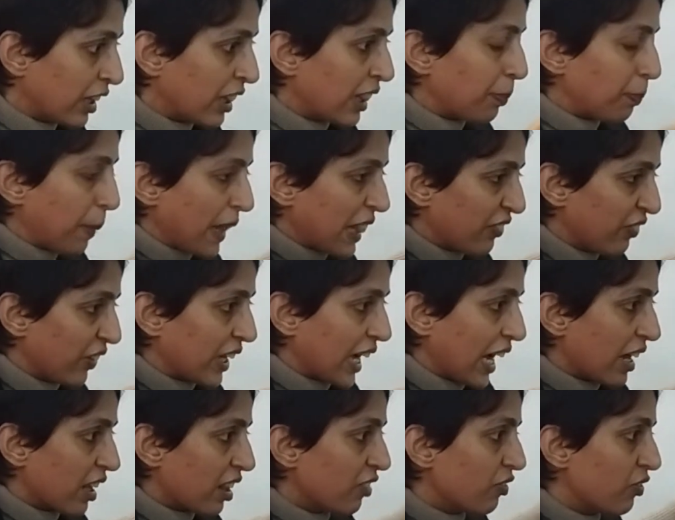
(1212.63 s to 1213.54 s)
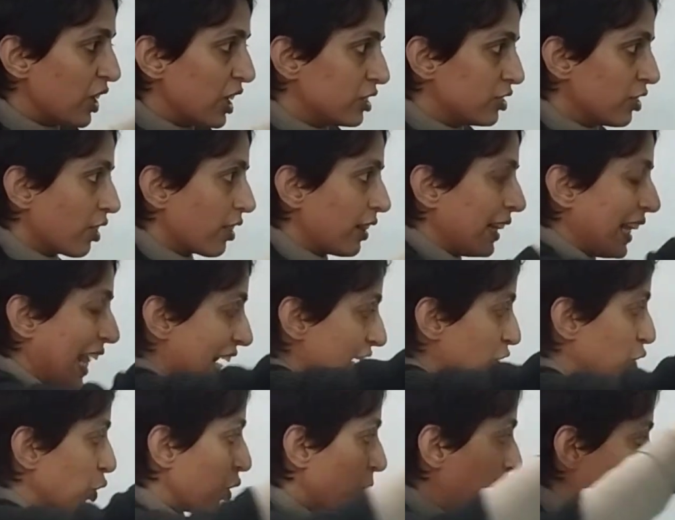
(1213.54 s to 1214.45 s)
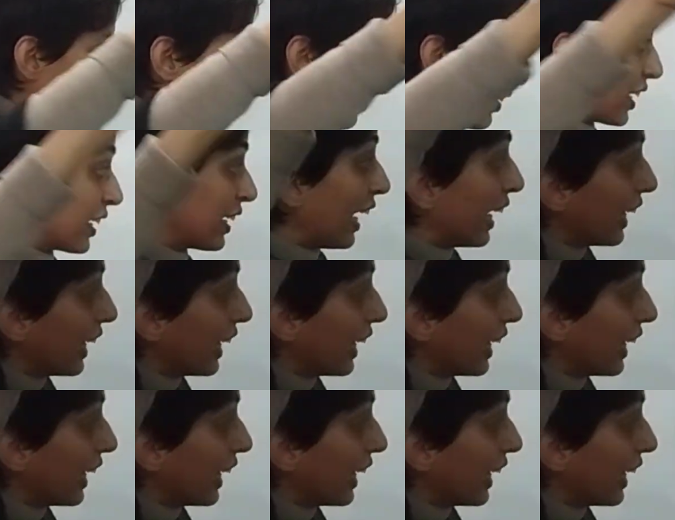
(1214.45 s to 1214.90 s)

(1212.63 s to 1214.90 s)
specific kinds of villages lend to specific